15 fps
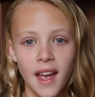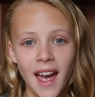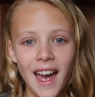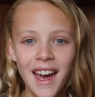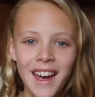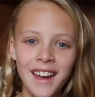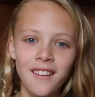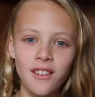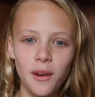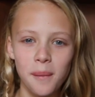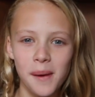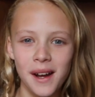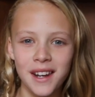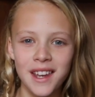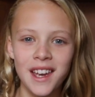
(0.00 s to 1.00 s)
Hey
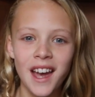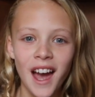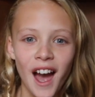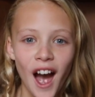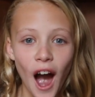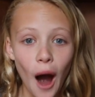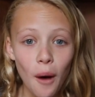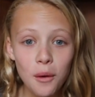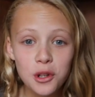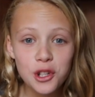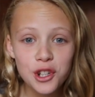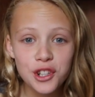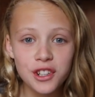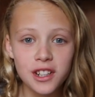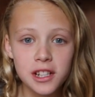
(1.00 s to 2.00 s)
everybody, how was
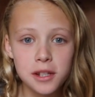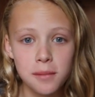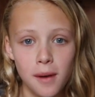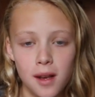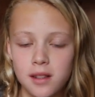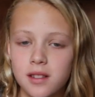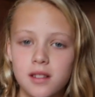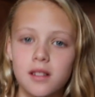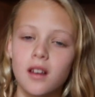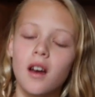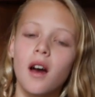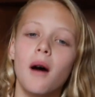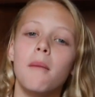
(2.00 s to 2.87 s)
your Christmas?